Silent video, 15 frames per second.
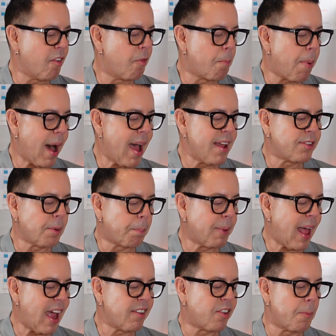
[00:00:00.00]
of buying
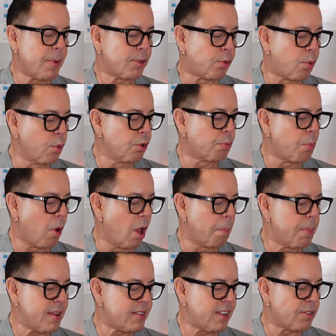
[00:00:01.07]
supplies from a true small
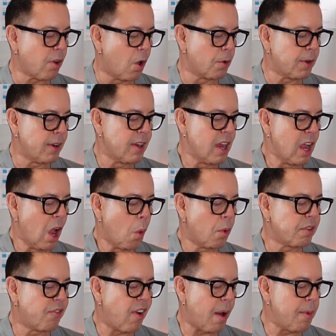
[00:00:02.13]
business owner
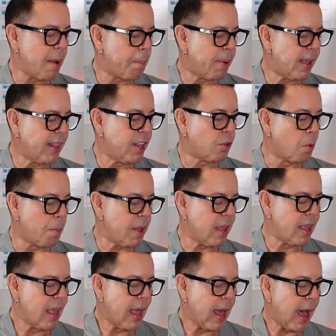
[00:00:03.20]
was very appealing to
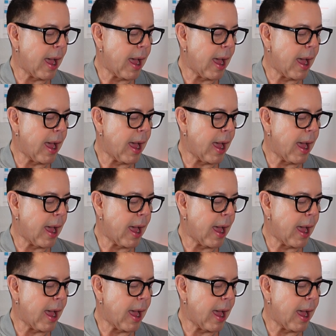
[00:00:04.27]
me.